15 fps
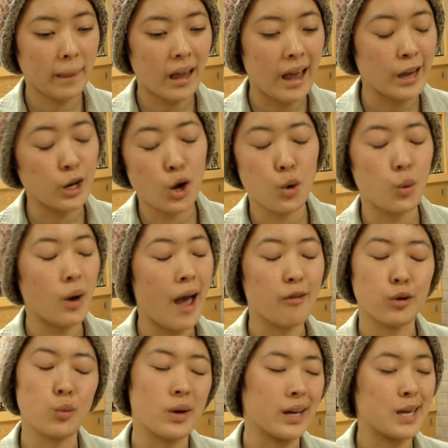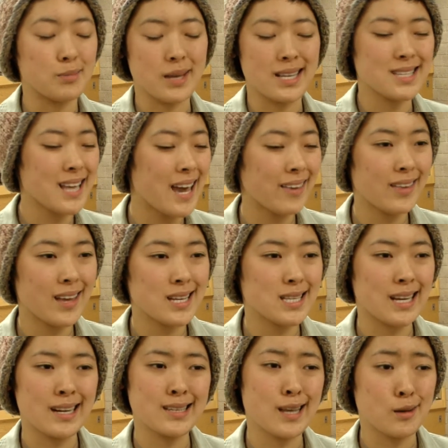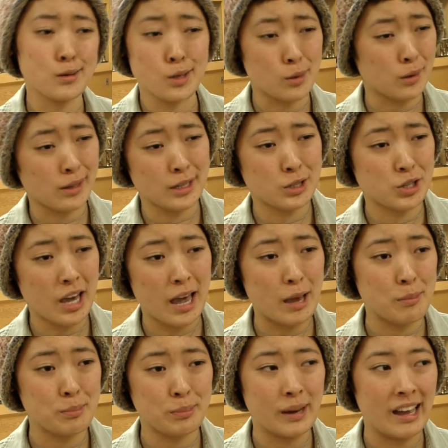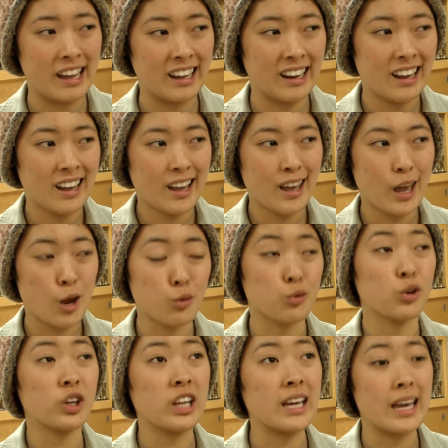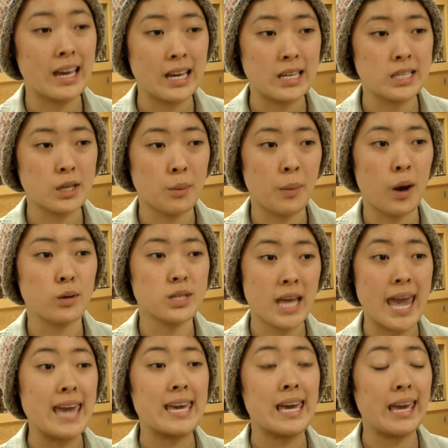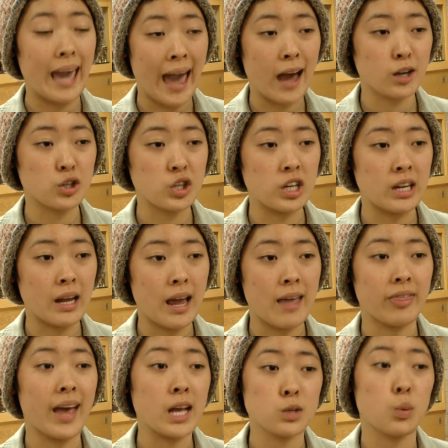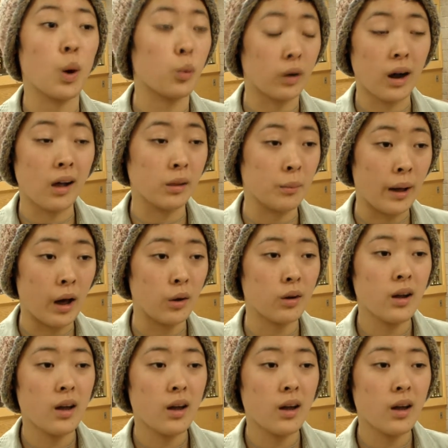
I know everyone keeps on saying this and it sounds so cliche, but it really is about taking action and that's what we're all about.